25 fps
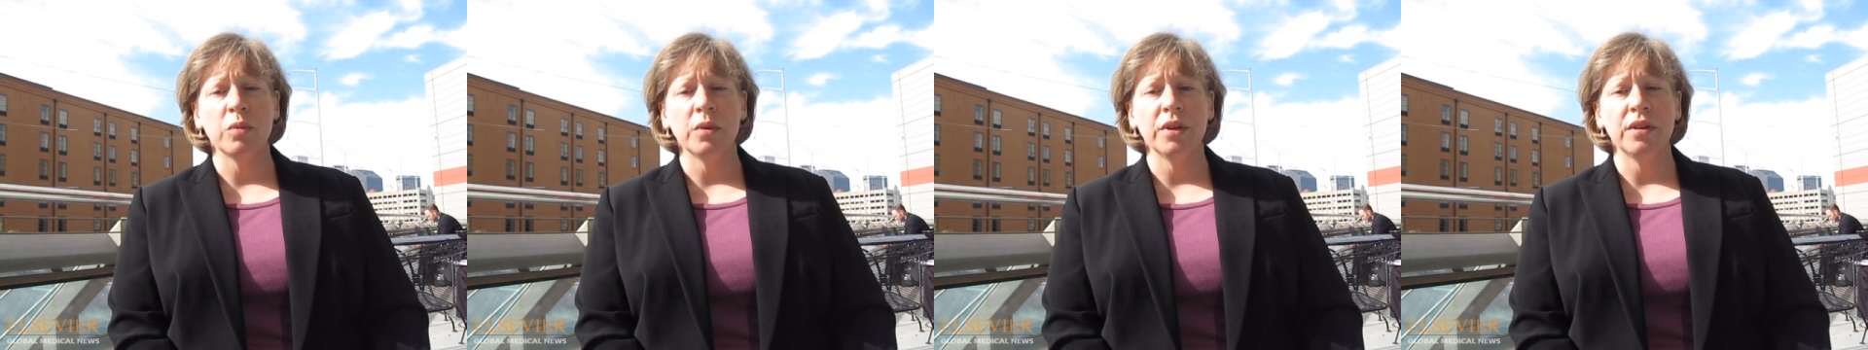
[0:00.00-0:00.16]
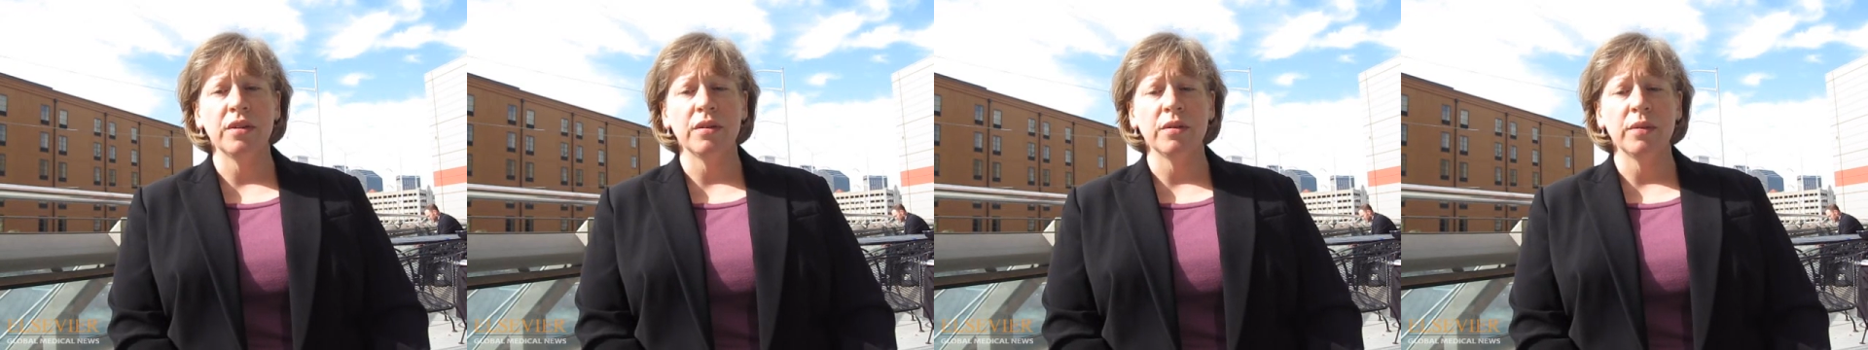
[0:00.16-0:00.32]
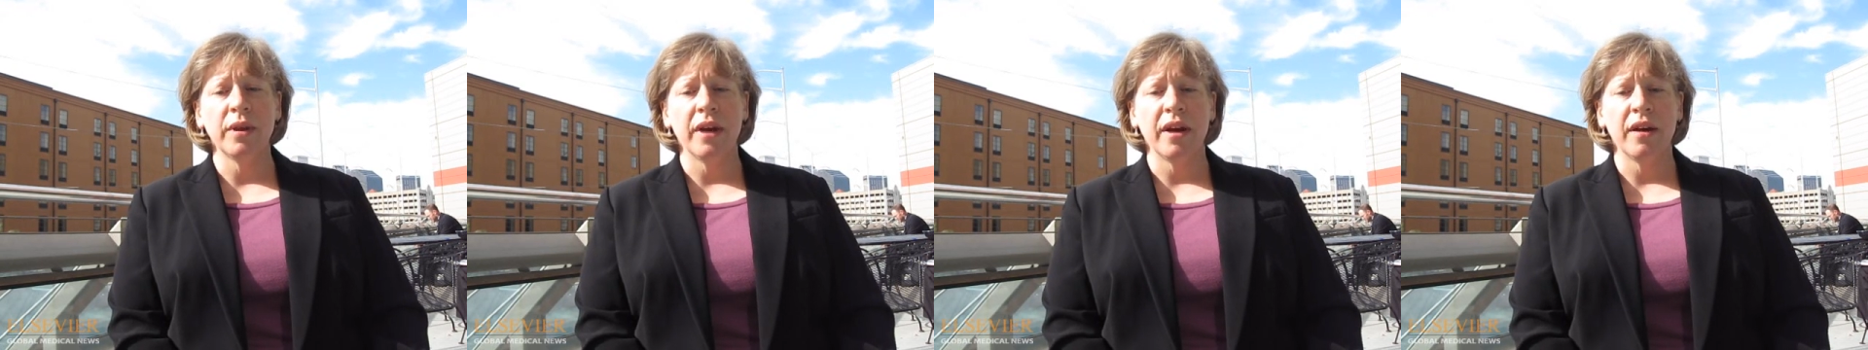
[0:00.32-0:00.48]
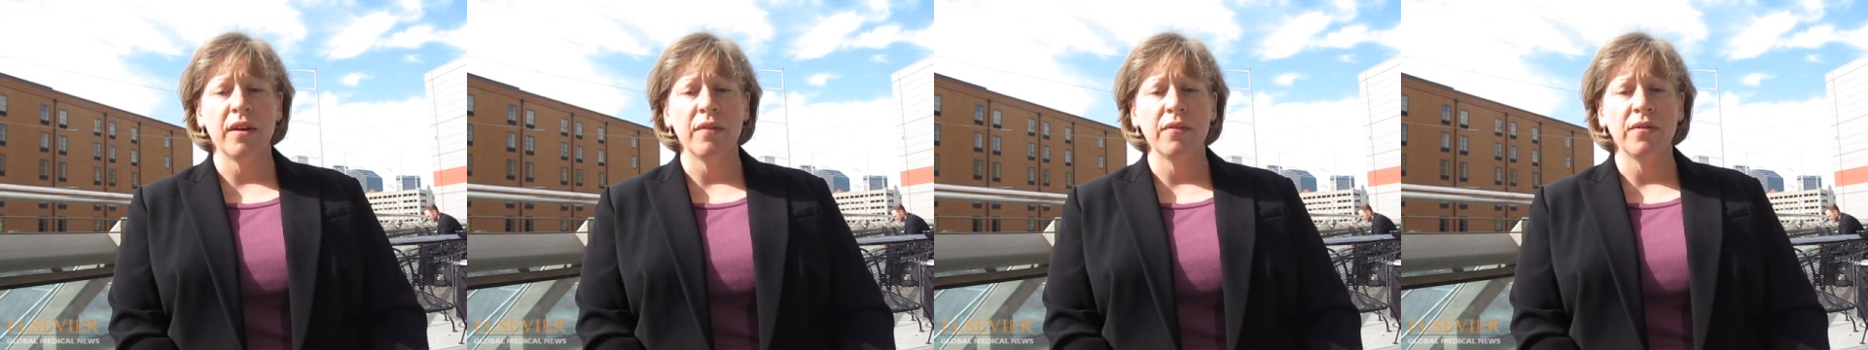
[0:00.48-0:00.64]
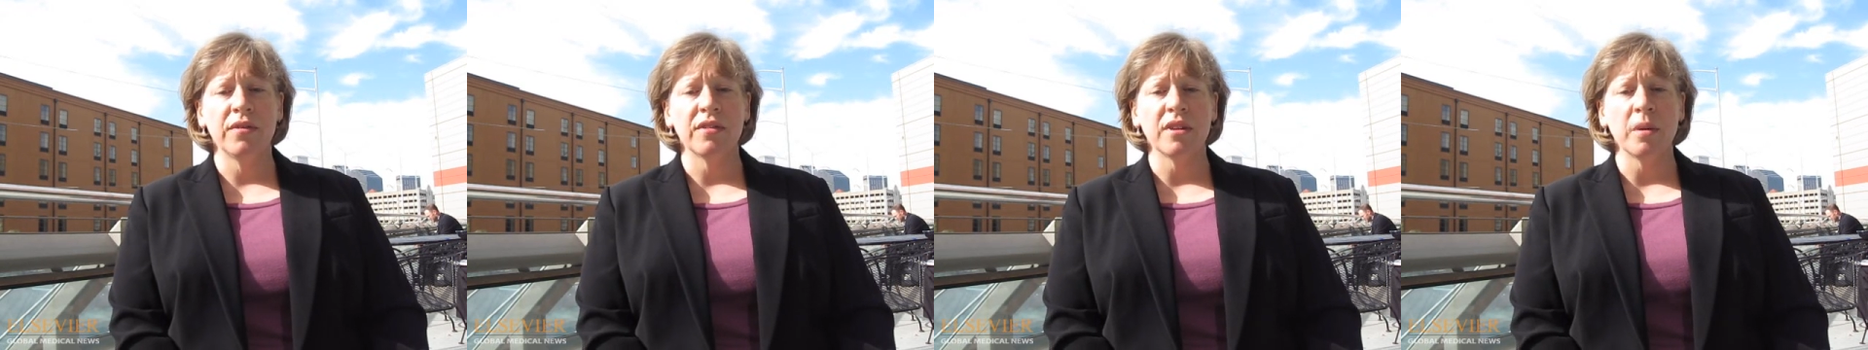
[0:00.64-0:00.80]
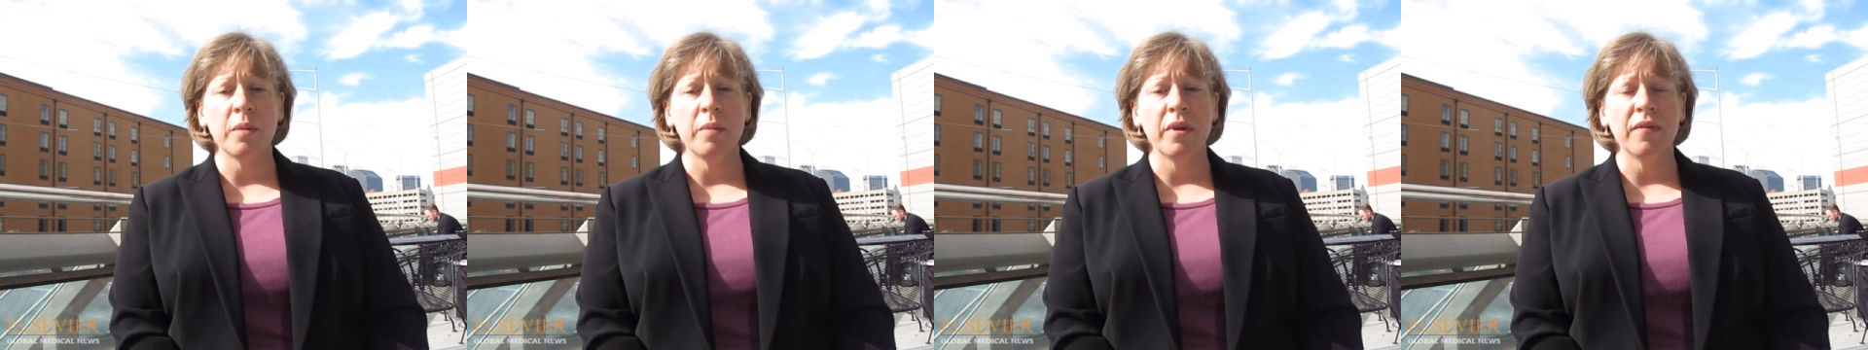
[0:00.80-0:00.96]
We do have
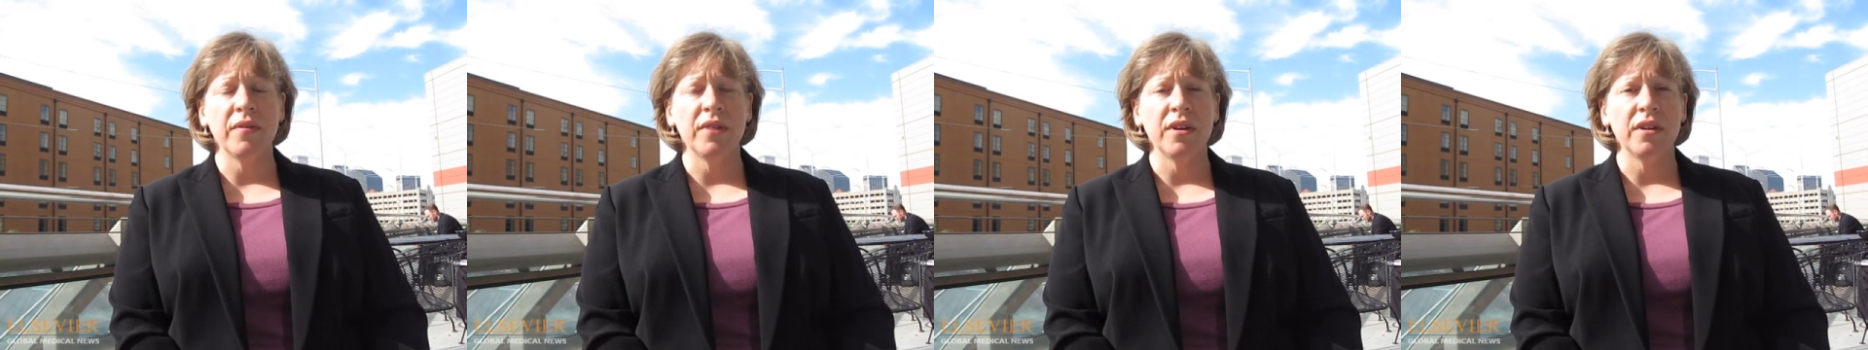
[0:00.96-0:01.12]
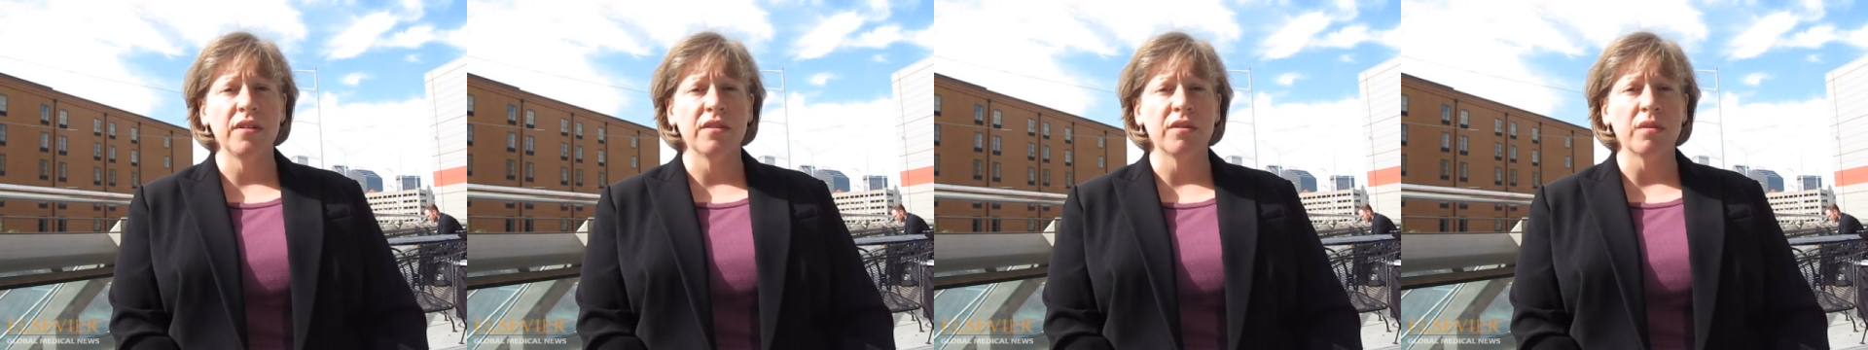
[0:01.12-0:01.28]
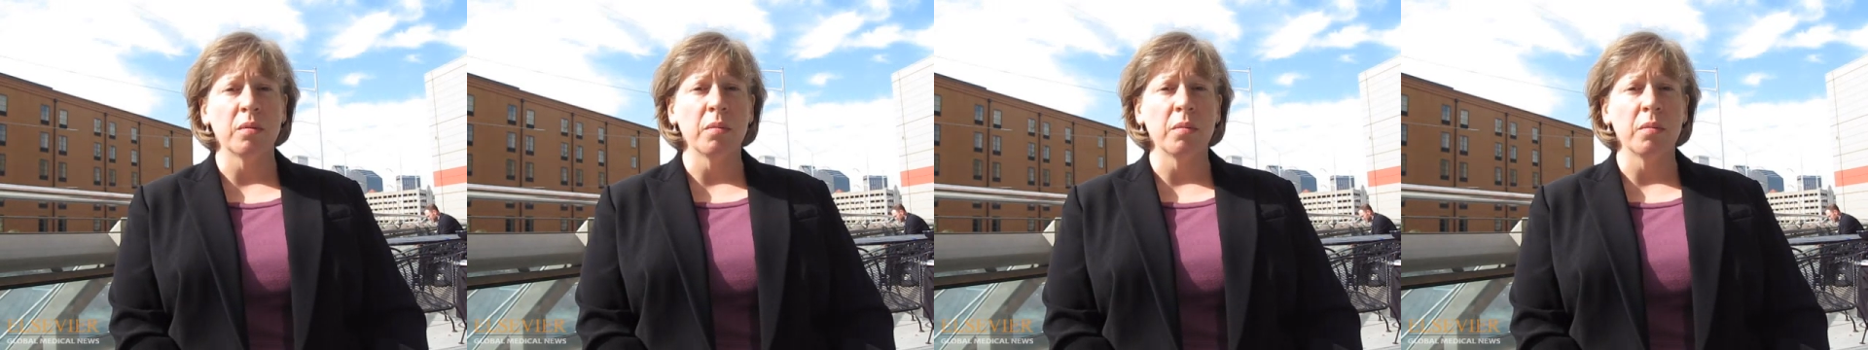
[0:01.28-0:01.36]
some evidence